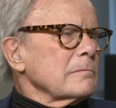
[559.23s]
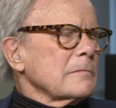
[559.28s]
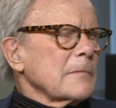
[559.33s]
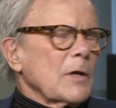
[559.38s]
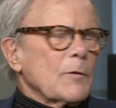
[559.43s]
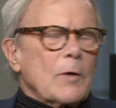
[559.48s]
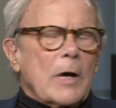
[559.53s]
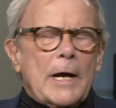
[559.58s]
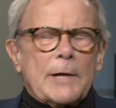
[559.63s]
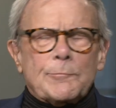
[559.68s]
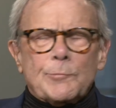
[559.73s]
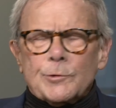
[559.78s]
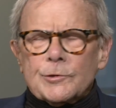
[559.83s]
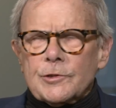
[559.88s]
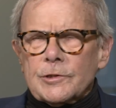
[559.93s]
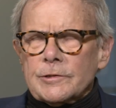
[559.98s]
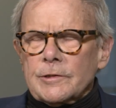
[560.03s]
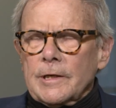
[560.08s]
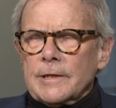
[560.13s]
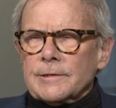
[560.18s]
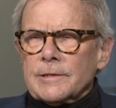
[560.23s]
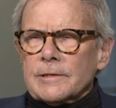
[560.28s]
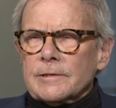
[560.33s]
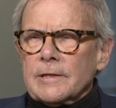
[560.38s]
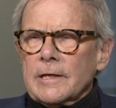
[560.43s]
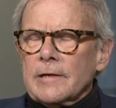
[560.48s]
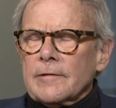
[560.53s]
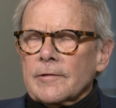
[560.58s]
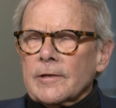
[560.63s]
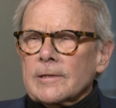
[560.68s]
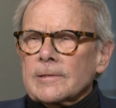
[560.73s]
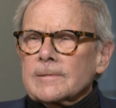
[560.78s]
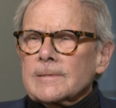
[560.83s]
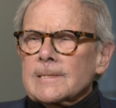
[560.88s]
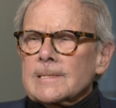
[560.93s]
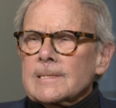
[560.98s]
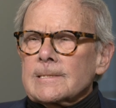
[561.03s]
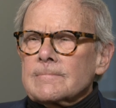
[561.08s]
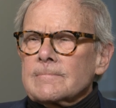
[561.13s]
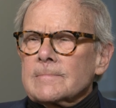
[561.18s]
Well, I would just like to say that
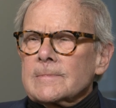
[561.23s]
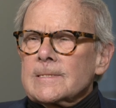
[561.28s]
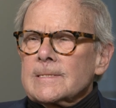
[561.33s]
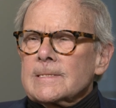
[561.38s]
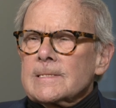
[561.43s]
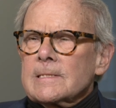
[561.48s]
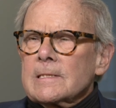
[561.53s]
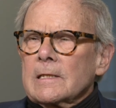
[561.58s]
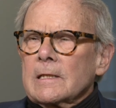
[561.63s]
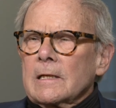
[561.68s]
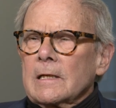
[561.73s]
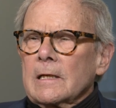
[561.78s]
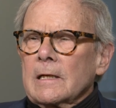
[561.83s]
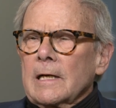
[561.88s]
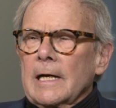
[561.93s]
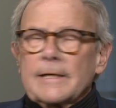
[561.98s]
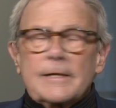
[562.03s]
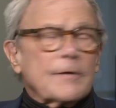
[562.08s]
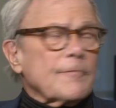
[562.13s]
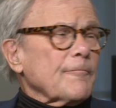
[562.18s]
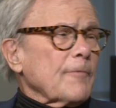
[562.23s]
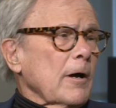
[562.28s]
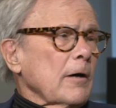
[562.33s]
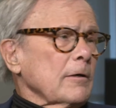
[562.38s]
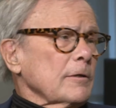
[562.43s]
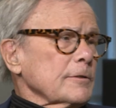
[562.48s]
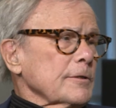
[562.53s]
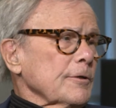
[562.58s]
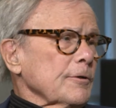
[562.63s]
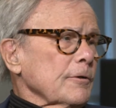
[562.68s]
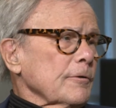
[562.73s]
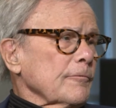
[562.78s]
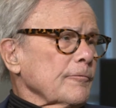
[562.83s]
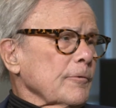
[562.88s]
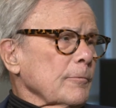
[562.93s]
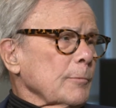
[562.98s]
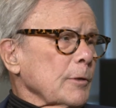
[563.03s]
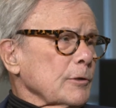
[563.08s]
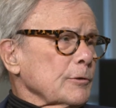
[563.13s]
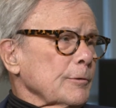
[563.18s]
I didn't volunteer
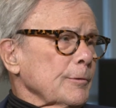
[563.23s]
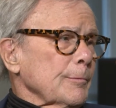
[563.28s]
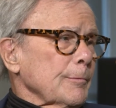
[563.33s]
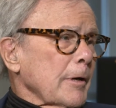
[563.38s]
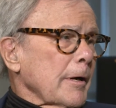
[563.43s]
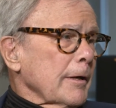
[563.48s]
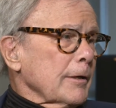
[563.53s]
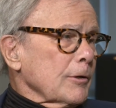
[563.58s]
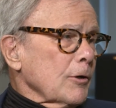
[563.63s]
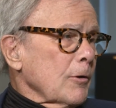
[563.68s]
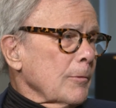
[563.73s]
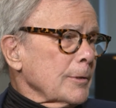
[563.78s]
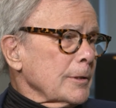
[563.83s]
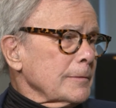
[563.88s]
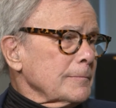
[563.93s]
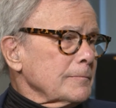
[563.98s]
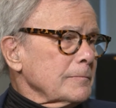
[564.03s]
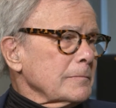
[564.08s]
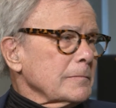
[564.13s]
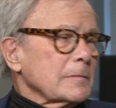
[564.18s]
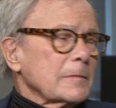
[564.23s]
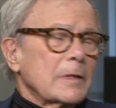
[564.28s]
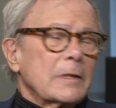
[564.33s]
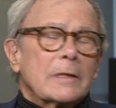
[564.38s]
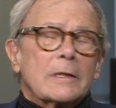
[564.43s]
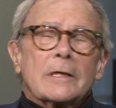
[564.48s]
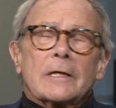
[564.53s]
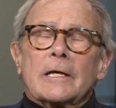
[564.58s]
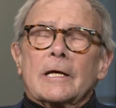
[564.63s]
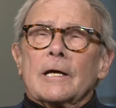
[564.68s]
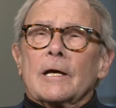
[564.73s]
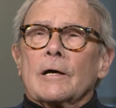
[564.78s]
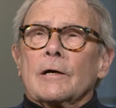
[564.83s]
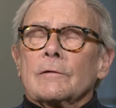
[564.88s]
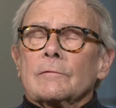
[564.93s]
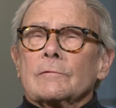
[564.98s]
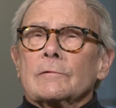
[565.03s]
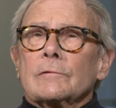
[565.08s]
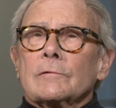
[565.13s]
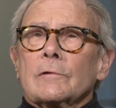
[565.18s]
for multiple myeloma.
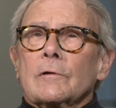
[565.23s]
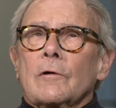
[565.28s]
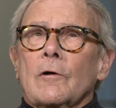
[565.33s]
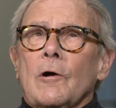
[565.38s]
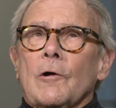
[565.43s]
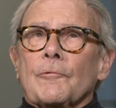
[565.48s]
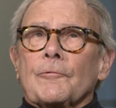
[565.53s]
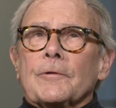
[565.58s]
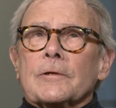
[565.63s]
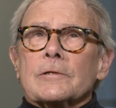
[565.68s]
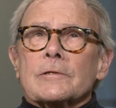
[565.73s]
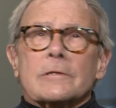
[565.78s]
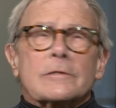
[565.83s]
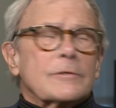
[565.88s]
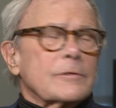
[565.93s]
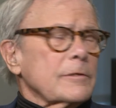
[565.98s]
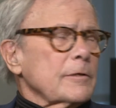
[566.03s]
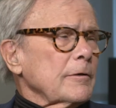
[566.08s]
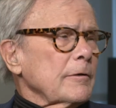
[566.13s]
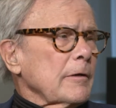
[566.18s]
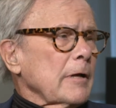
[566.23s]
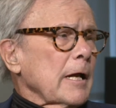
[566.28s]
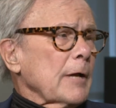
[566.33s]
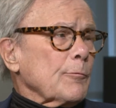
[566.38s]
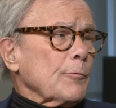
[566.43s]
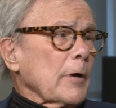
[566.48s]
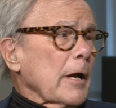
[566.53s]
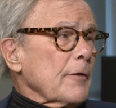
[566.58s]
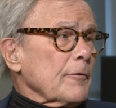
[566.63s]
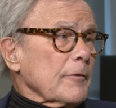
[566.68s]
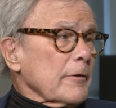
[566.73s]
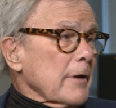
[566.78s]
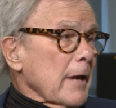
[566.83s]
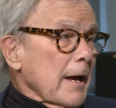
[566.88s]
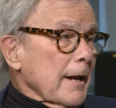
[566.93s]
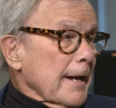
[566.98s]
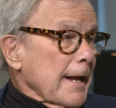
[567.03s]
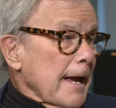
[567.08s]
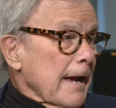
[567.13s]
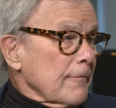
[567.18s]
All things considered, I'd rather
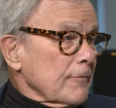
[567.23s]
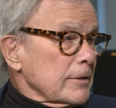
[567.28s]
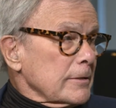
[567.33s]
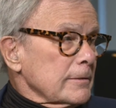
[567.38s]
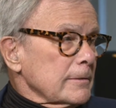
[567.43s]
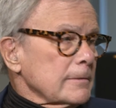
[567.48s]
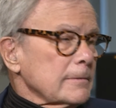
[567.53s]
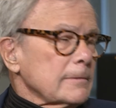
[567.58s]
not have it.